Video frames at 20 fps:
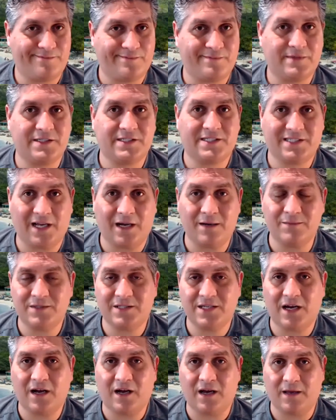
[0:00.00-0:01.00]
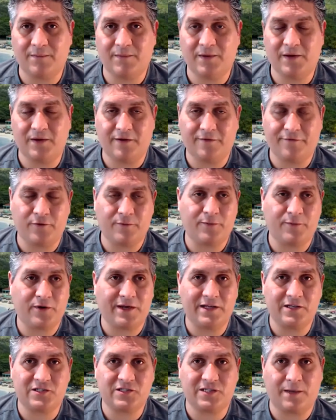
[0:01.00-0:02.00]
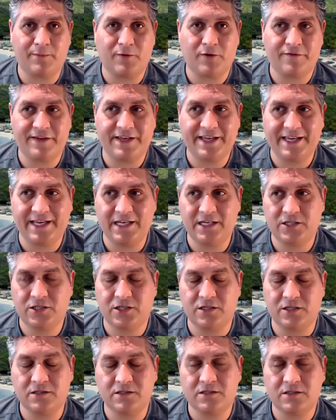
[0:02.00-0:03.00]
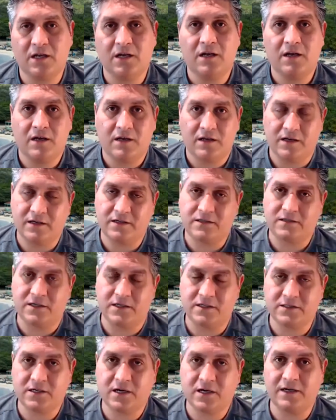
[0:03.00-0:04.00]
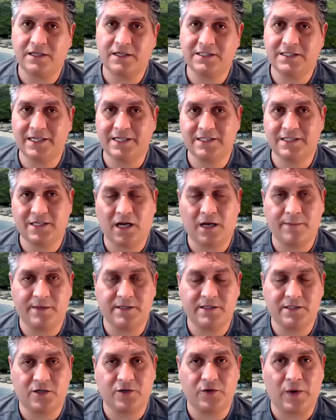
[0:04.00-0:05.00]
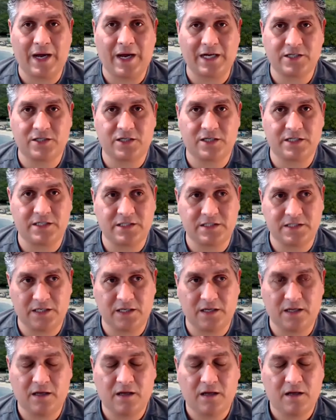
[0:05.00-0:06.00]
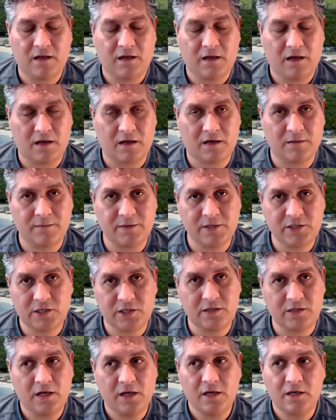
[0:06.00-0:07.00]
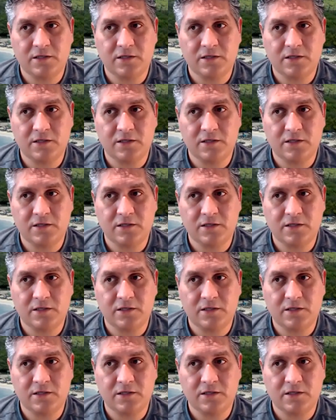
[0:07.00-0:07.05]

some time. If you're booking summer vacations, it's gonna take time until you actually see commission.